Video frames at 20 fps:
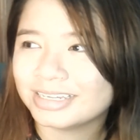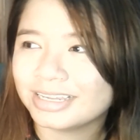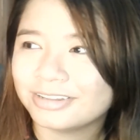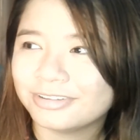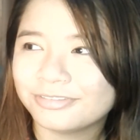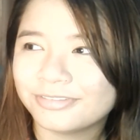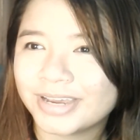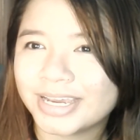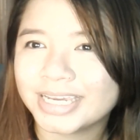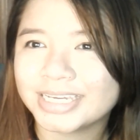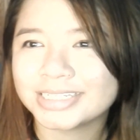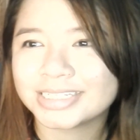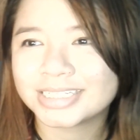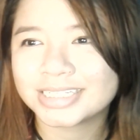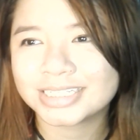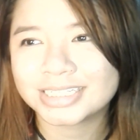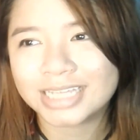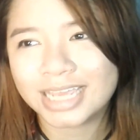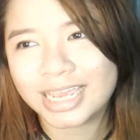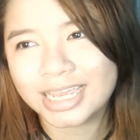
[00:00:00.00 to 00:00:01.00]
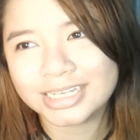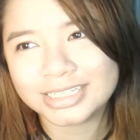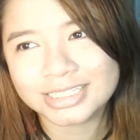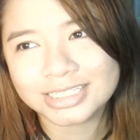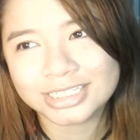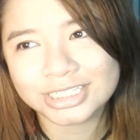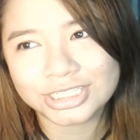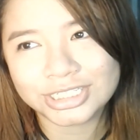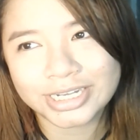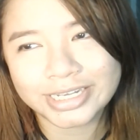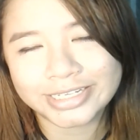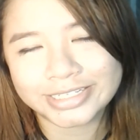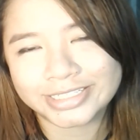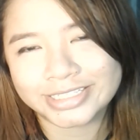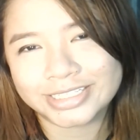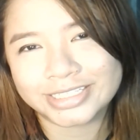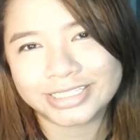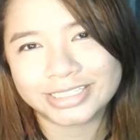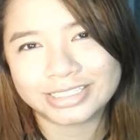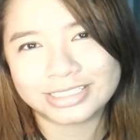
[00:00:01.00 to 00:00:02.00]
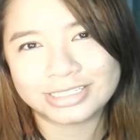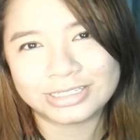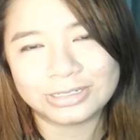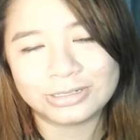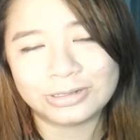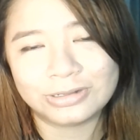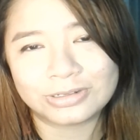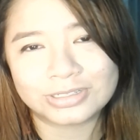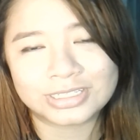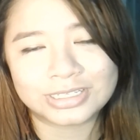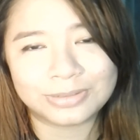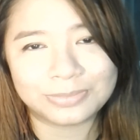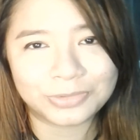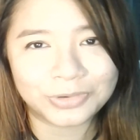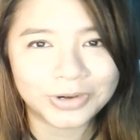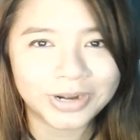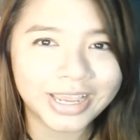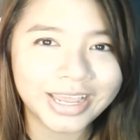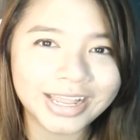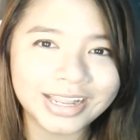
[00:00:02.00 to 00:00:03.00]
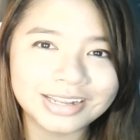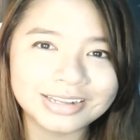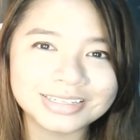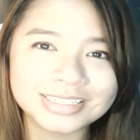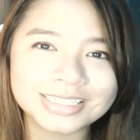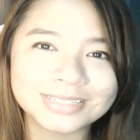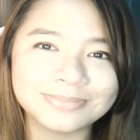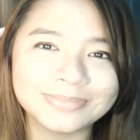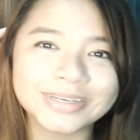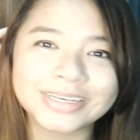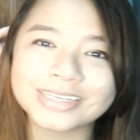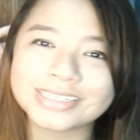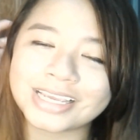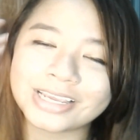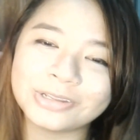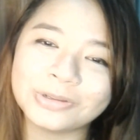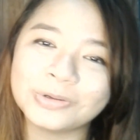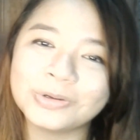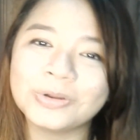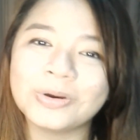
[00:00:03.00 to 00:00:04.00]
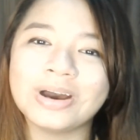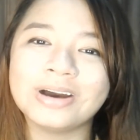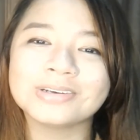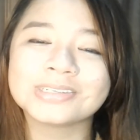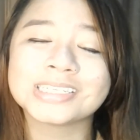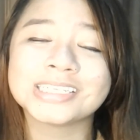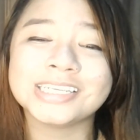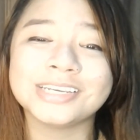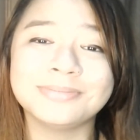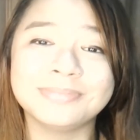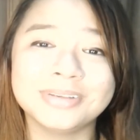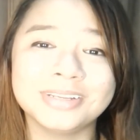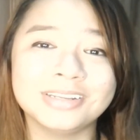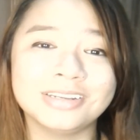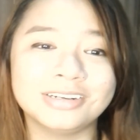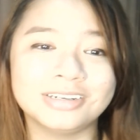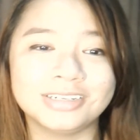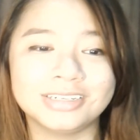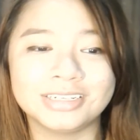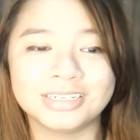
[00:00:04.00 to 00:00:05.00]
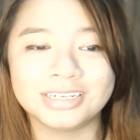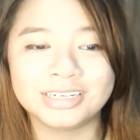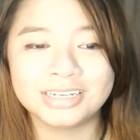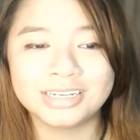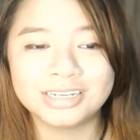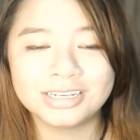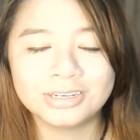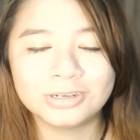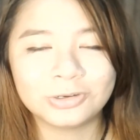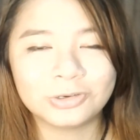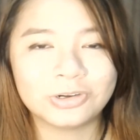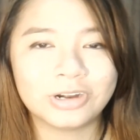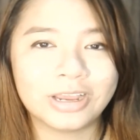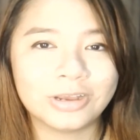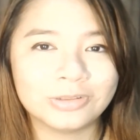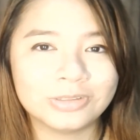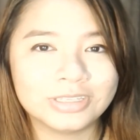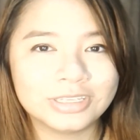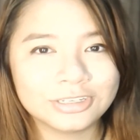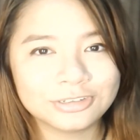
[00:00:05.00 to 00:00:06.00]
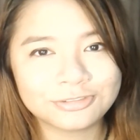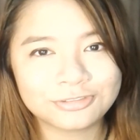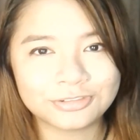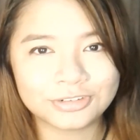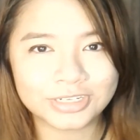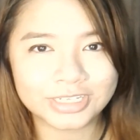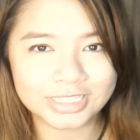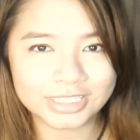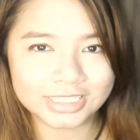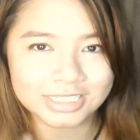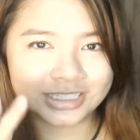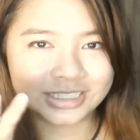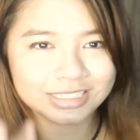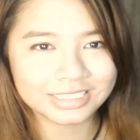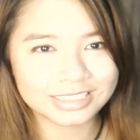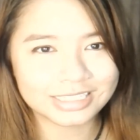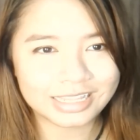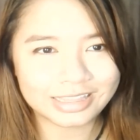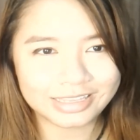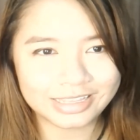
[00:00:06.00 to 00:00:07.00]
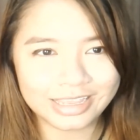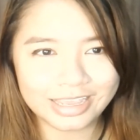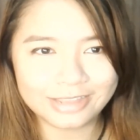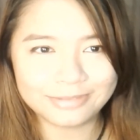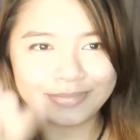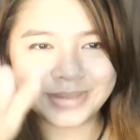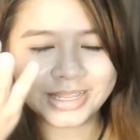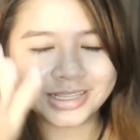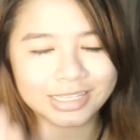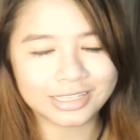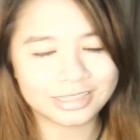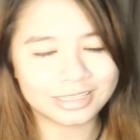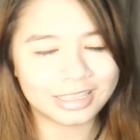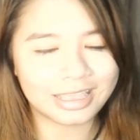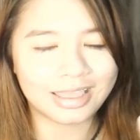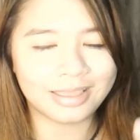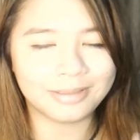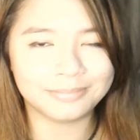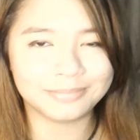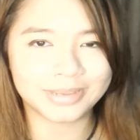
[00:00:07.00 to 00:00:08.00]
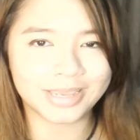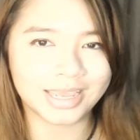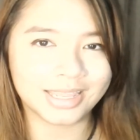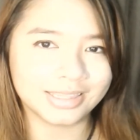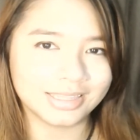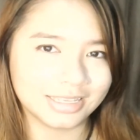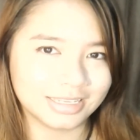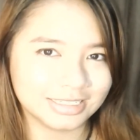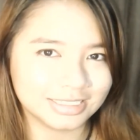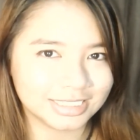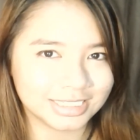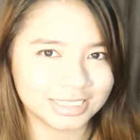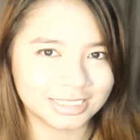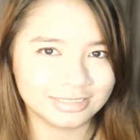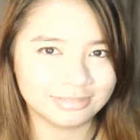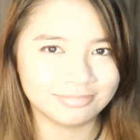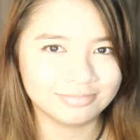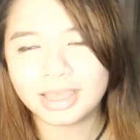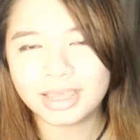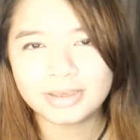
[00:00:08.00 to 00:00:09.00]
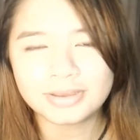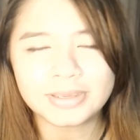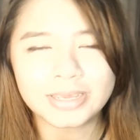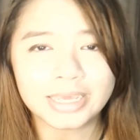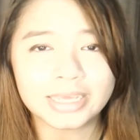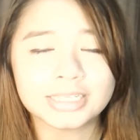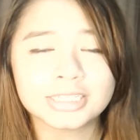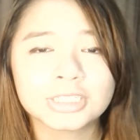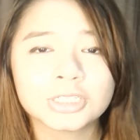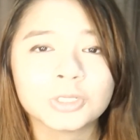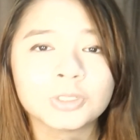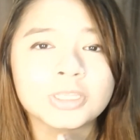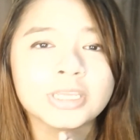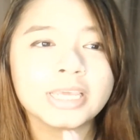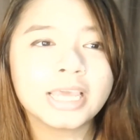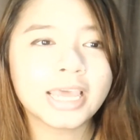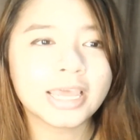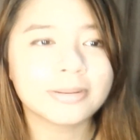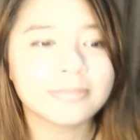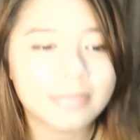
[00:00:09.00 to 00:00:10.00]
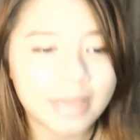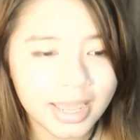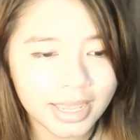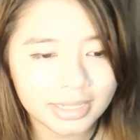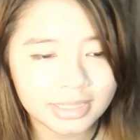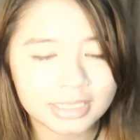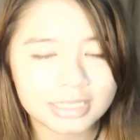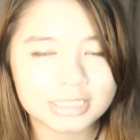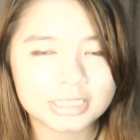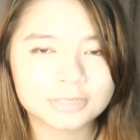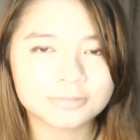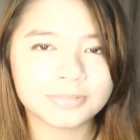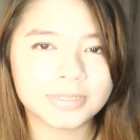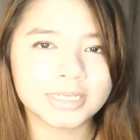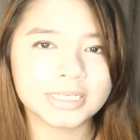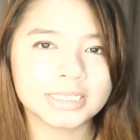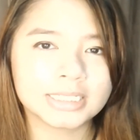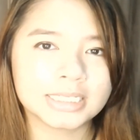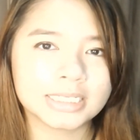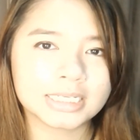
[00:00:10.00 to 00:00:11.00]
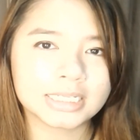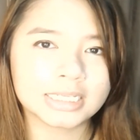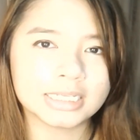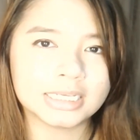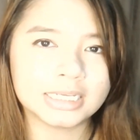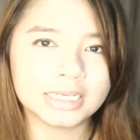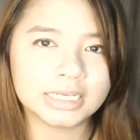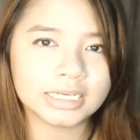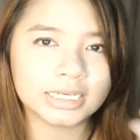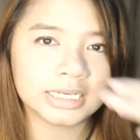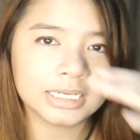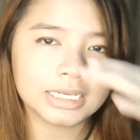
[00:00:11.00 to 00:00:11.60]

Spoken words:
advice, I suggest to look somewhere else because I don't know how similar or how different the NMAT and the MCAT is. Okay, so the NMAT is basically